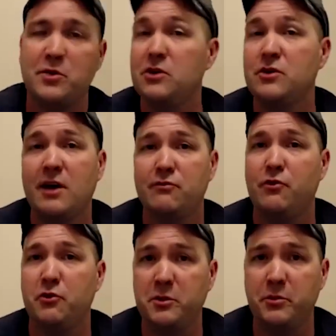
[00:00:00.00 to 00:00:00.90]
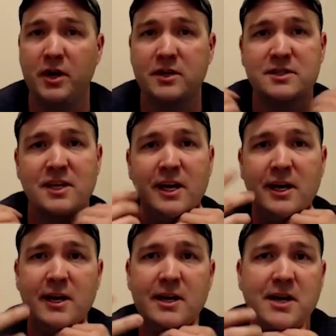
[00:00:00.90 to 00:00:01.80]
you're down $40.
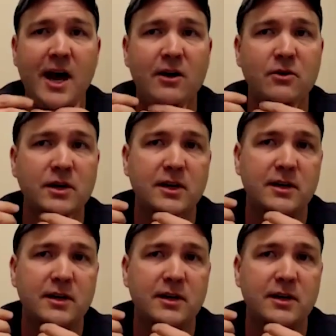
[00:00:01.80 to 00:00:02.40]
Now,